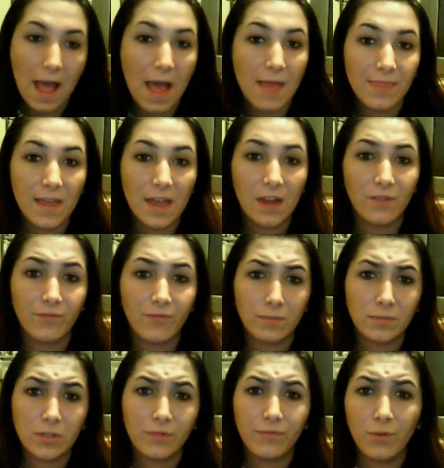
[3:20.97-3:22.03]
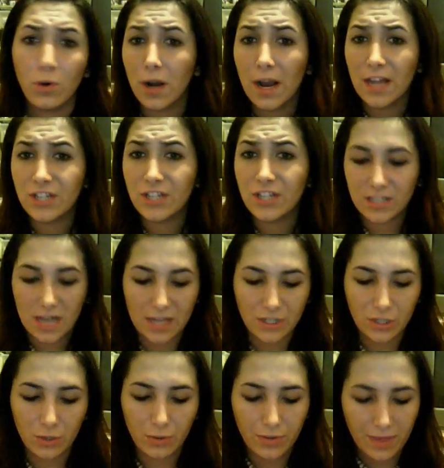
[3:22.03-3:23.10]
And then from Sephora, I just
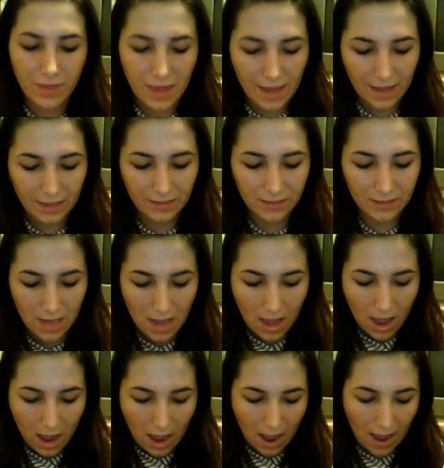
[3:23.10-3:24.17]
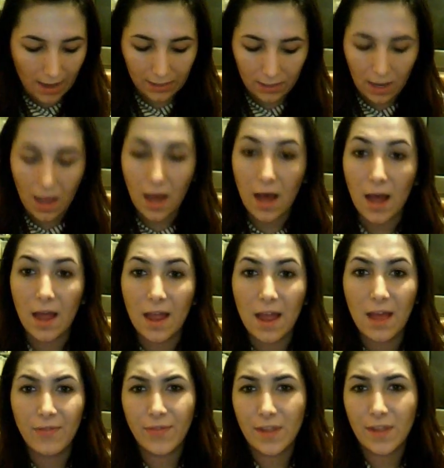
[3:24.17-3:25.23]
got two things. I
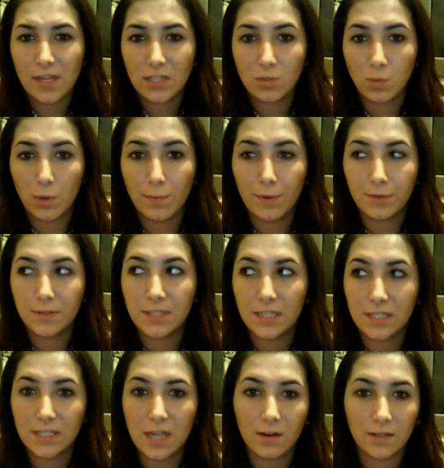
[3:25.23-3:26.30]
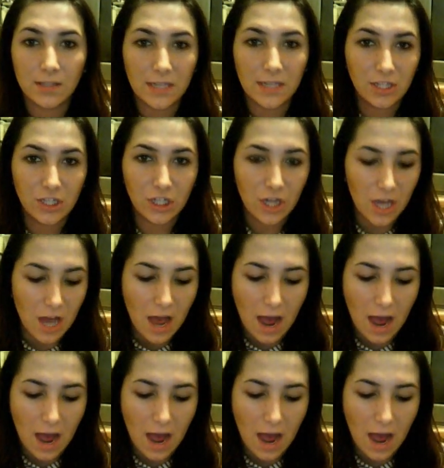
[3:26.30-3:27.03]
got, and these were both six dollars each.